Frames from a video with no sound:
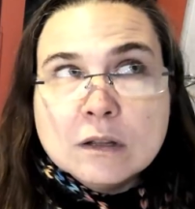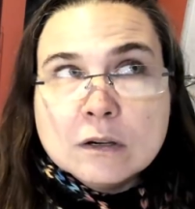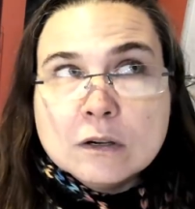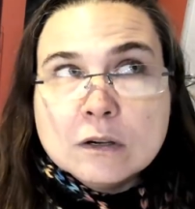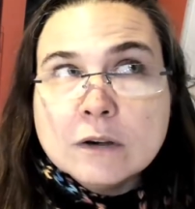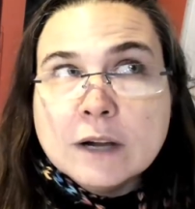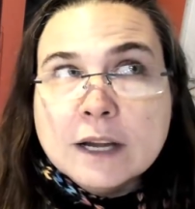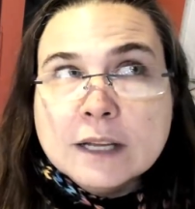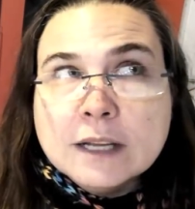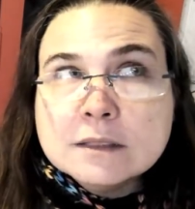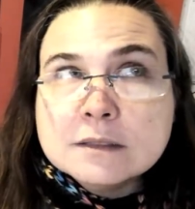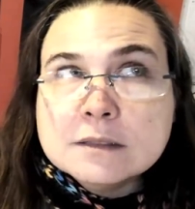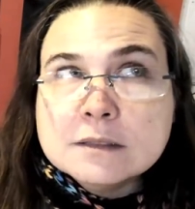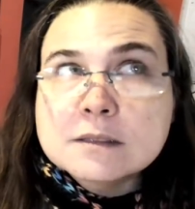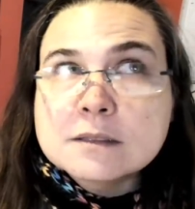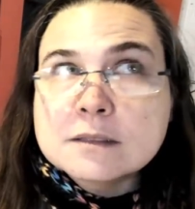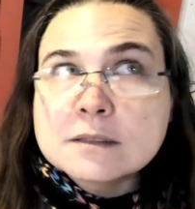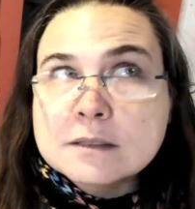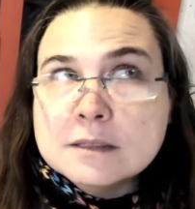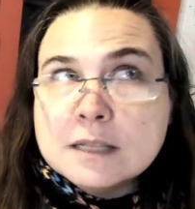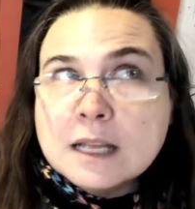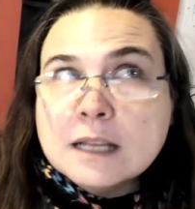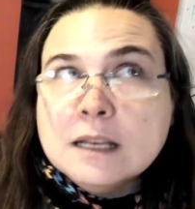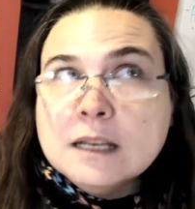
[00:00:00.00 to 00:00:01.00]
grant to
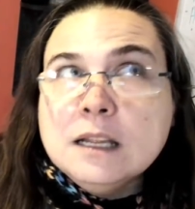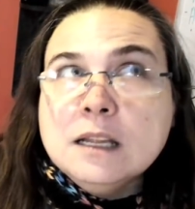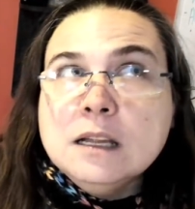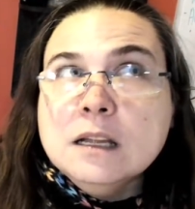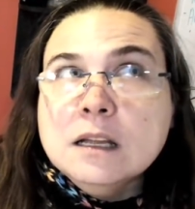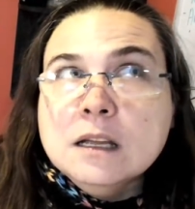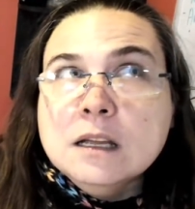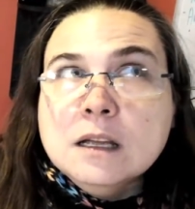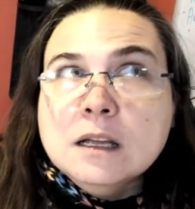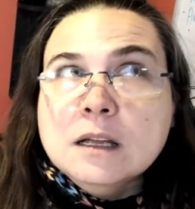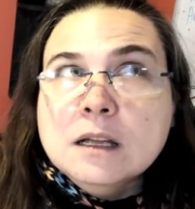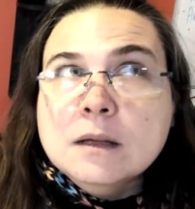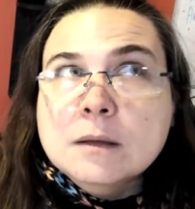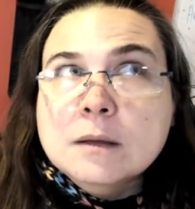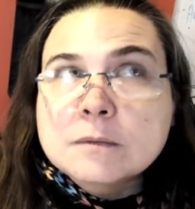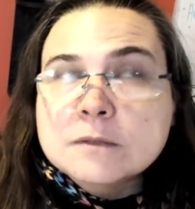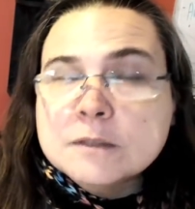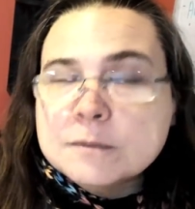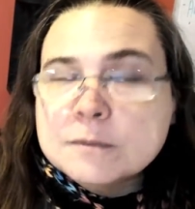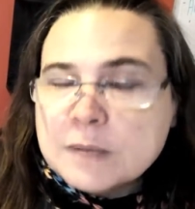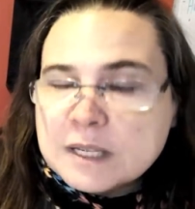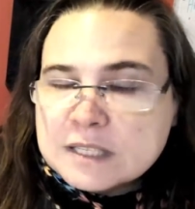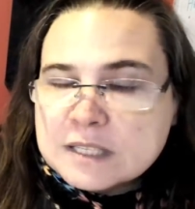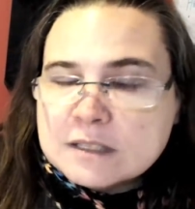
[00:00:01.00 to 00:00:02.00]
study
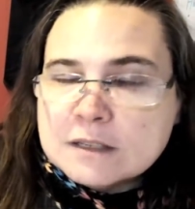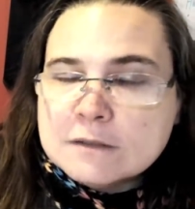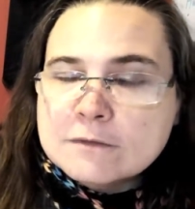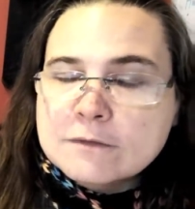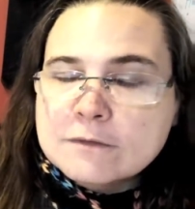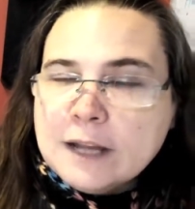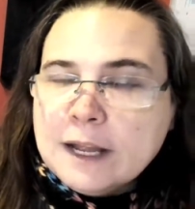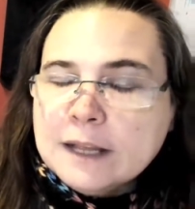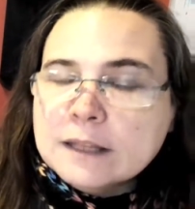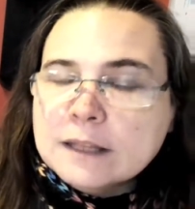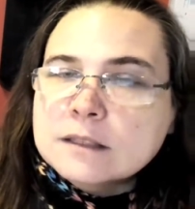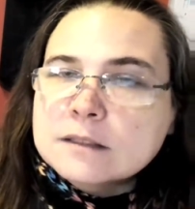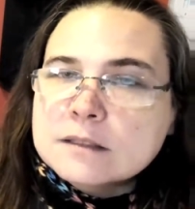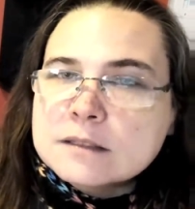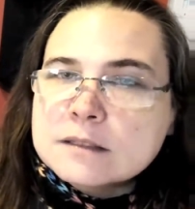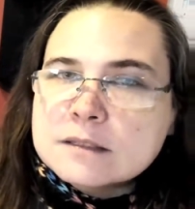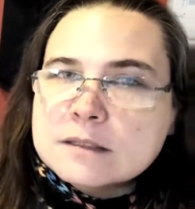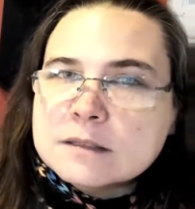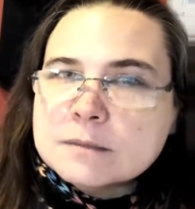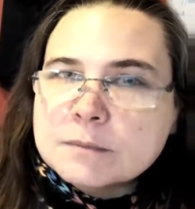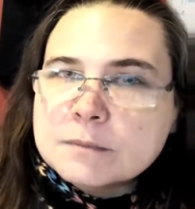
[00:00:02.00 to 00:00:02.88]
domestic violence,